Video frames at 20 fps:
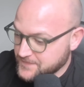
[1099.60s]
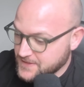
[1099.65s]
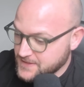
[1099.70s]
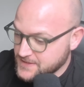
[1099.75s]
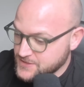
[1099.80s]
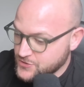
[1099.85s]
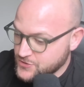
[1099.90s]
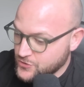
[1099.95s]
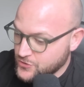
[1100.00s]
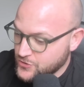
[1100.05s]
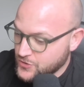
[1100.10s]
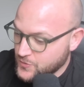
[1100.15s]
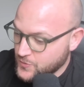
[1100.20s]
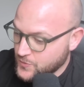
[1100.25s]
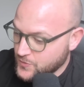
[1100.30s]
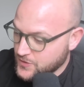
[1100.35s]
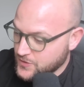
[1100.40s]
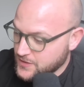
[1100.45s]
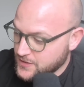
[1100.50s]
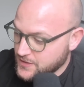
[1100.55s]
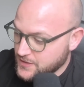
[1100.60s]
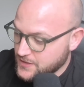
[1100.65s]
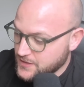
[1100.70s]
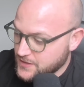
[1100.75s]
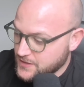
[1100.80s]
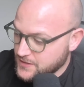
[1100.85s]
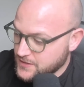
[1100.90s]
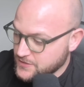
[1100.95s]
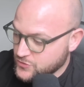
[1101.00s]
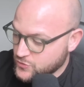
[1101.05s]
So
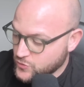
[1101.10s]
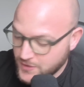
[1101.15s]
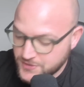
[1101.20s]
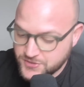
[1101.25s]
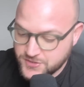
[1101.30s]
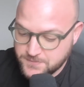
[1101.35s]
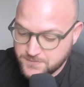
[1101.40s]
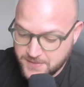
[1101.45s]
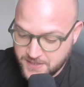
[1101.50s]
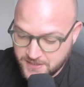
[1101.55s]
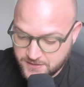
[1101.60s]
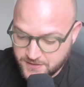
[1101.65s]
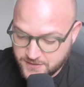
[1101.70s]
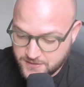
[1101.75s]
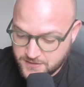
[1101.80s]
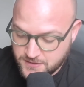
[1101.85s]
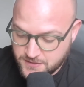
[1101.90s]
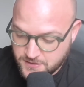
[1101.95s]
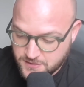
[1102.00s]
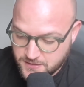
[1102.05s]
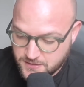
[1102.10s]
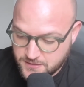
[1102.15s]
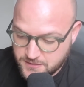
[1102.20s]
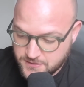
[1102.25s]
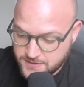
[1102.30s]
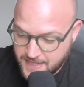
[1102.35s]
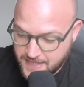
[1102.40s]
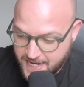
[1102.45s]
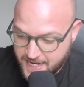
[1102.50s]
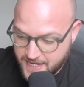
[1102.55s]
200 billion
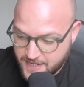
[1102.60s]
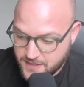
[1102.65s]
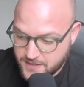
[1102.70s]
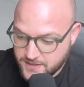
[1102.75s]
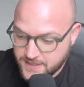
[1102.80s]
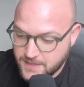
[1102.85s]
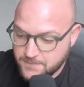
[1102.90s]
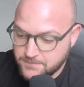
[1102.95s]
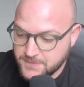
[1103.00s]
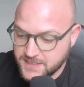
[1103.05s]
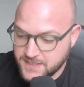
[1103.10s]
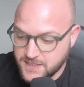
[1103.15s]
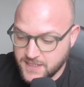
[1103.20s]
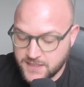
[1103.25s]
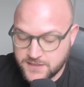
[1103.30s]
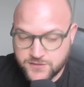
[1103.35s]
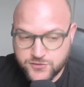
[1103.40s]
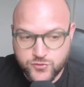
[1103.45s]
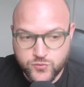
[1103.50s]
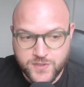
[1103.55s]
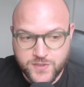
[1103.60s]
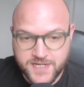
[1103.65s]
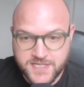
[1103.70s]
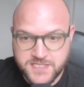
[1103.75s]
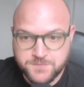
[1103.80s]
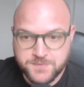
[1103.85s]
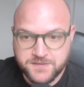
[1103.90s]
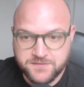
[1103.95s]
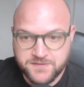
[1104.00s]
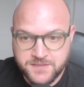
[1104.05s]
there can be done through an
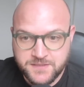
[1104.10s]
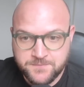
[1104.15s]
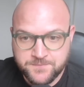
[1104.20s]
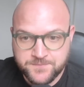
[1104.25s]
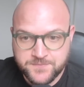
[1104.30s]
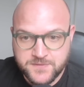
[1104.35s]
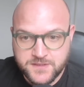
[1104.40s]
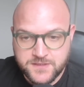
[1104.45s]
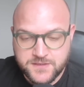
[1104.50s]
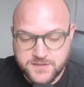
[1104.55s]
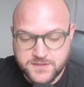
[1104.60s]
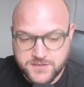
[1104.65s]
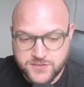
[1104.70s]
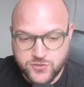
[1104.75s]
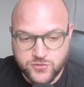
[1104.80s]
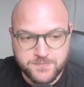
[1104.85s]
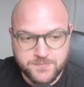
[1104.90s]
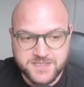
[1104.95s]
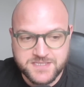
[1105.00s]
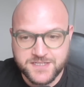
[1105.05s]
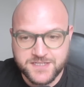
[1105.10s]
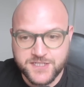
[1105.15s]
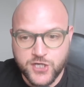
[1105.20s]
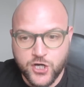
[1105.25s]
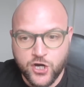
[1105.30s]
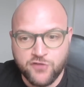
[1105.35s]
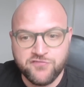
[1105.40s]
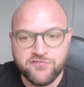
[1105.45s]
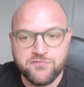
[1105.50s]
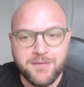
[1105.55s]
SPV. So basically
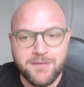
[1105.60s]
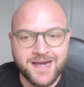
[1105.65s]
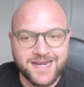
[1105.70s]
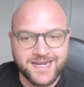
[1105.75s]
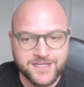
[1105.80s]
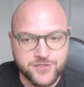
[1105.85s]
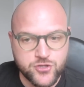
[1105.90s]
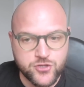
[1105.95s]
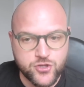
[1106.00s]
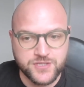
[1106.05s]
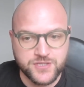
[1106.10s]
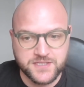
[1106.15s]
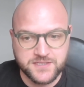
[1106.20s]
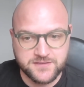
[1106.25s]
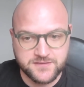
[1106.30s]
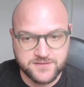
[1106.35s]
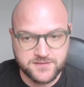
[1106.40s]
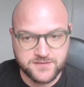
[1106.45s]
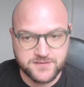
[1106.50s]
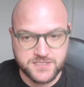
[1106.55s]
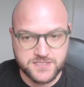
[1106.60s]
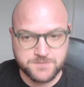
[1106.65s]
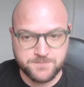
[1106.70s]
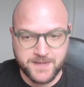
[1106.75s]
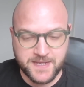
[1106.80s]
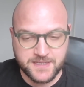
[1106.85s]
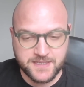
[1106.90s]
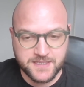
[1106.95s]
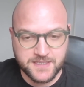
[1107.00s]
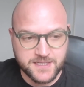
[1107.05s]
off-balance sheet
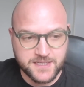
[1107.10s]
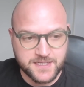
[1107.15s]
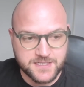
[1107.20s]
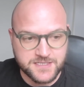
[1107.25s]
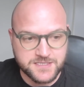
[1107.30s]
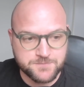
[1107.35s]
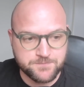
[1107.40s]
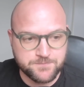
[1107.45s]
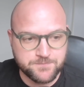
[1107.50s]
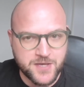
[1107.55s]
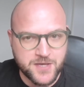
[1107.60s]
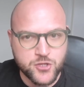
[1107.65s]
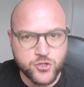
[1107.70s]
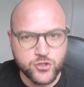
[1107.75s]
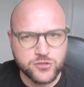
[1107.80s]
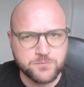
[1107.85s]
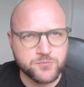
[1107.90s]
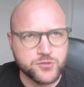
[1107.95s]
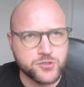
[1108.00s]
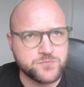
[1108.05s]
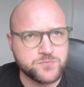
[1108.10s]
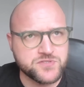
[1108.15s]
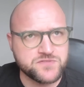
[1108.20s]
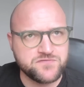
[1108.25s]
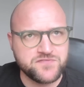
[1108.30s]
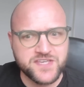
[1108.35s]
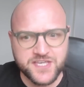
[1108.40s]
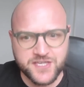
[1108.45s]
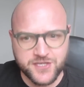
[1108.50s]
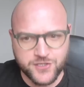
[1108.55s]
spending, a special purpose
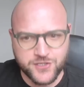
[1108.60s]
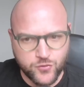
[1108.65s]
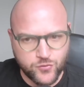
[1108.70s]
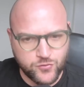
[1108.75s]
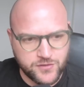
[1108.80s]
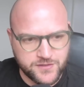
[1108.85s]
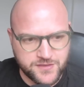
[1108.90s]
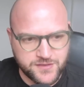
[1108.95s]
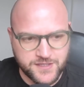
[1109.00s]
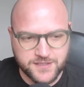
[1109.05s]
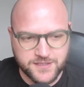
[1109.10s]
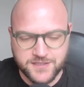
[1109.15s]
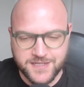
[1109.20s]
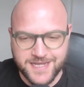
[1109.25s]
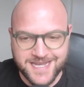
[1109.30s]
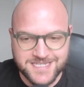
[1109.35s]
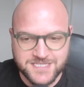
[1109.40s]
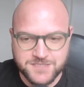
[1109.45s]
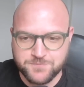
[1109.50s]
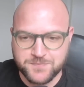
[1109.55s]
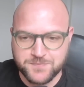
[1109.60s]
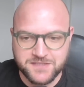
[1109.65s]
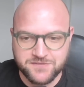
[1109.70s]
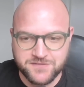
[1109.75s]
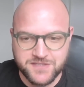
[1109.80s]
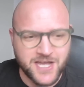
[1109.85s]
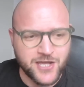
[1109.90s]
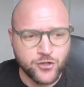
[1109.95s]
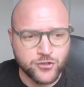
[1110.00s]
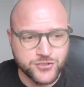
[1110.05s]
vehicle, I think,
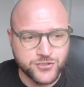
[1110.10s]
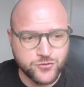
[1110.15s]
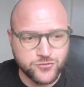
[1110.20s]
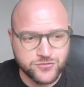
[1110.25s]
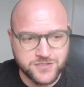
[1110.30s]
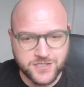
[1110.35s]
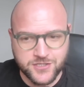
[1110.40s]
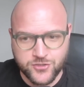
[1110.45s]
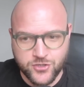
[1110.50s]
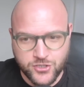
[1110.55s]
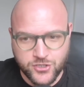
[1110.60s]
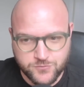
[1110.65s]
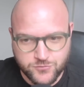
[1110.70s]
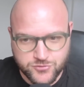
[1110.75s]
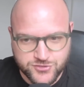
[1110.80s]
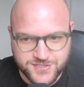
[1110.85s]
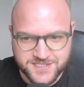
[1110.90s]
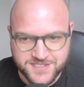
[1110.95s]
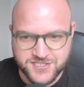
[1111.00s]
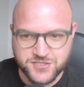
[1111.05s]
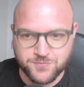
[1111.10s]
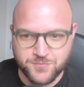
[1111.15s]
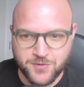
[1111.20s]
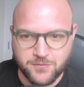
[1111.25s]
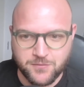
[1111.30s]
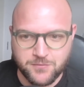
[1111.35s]
SPV. I only know the acronyms. That's the problem